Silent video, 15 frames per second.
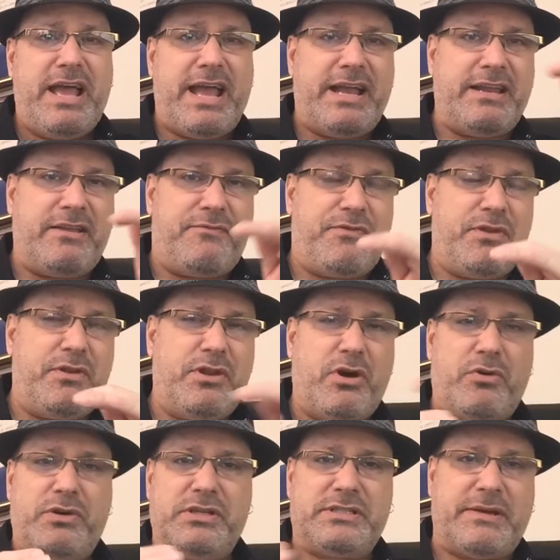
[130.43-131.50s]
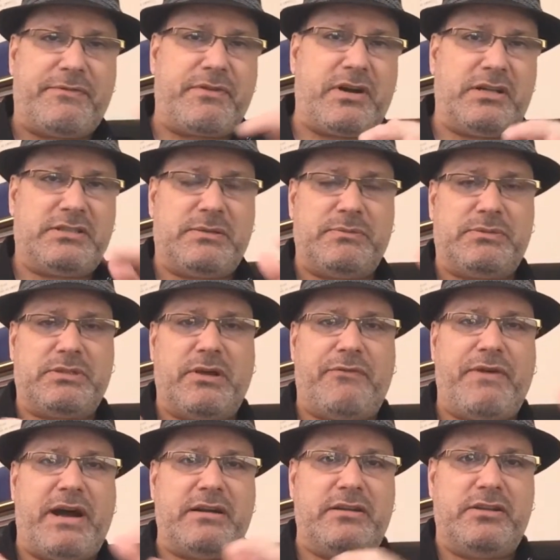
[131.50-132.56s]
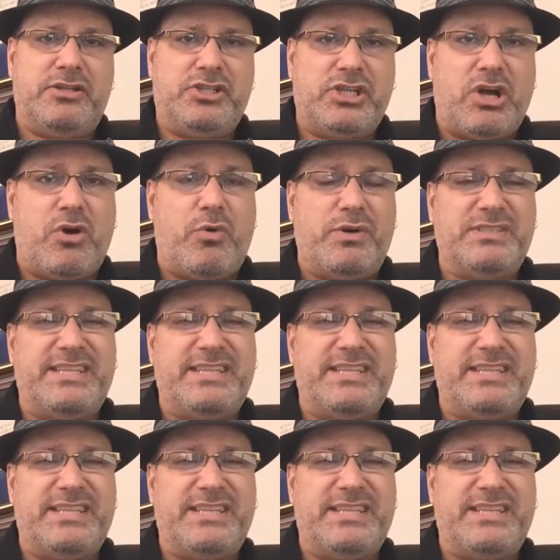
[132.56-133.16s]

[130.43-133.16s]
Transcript: and if you notice, I've cut some stuff out of the show,